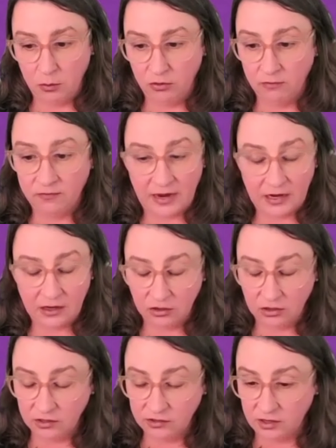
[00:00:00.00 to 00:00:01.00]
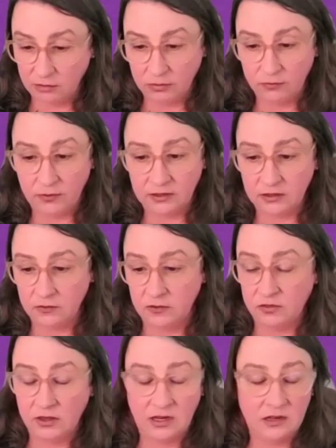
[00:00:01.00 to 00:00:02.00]
providers are reflective
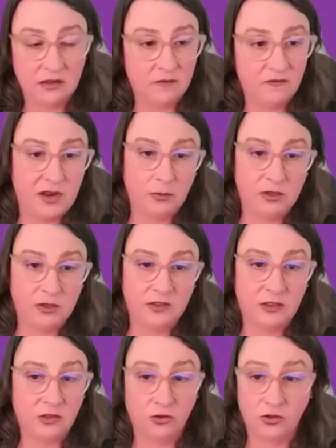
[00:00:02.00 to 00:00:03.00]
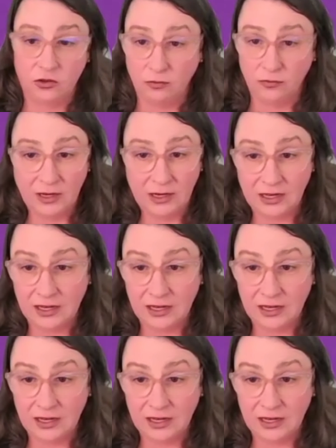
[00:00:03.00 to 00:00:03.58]
of the kids and families that they're serving.